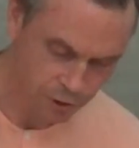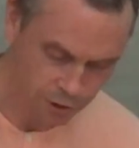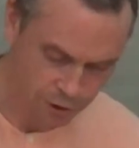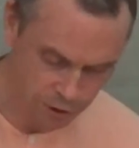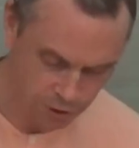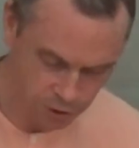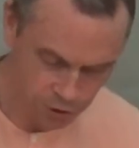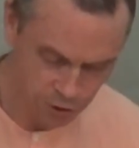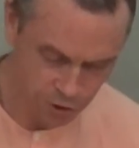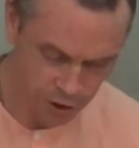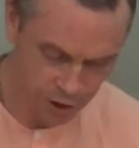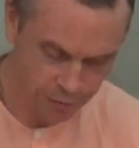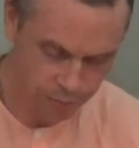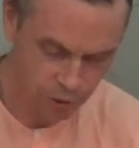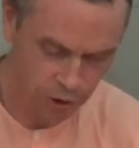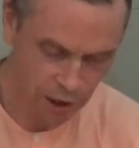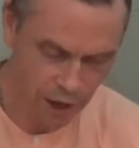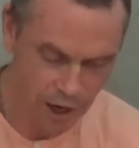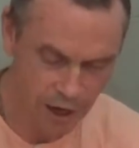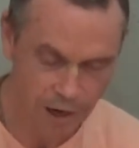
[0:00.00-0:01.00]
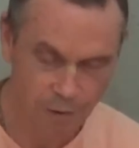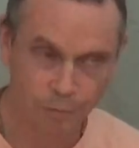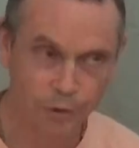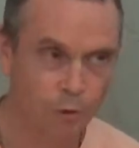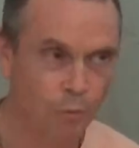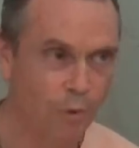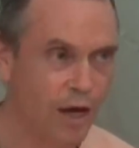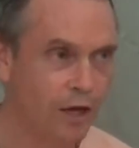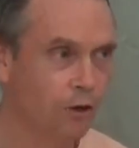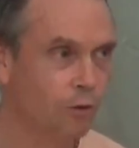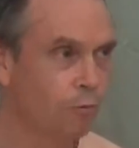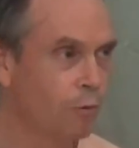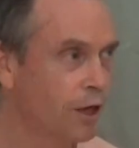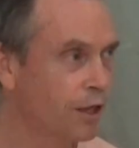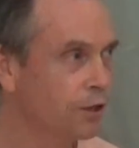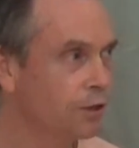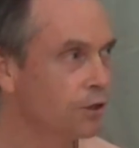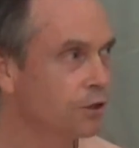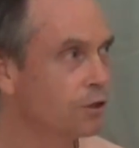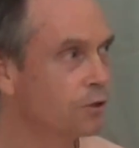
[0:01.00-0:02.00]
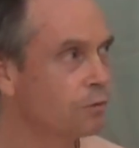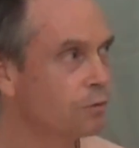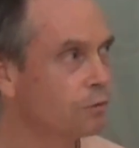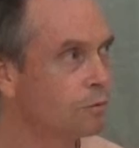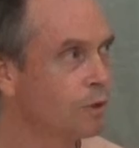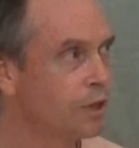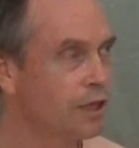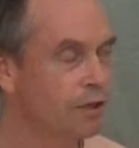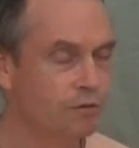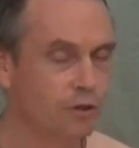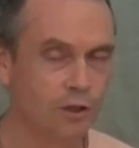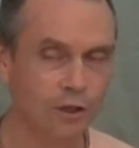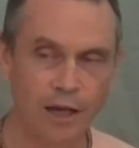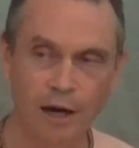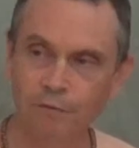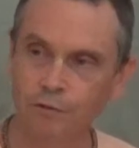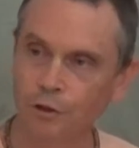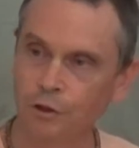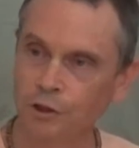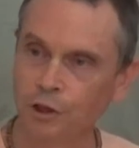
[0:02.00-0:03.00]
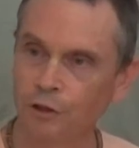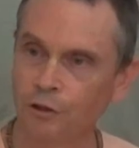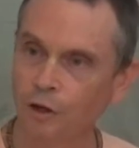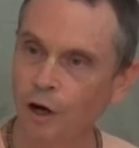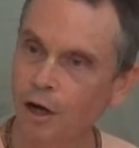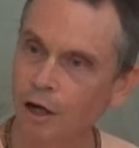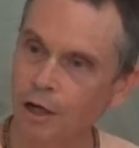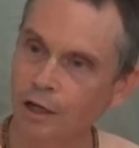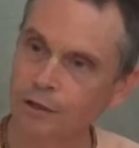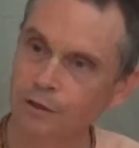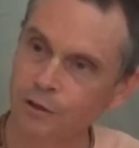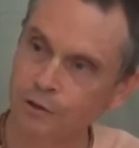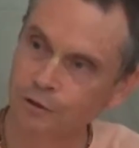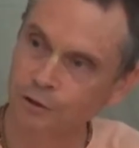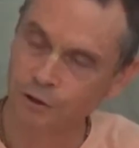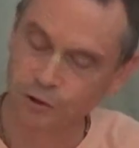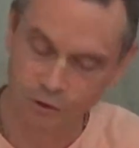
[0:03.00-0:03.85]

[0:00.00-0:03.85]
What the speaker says: And at the same time, no matter whatever level you're on, you can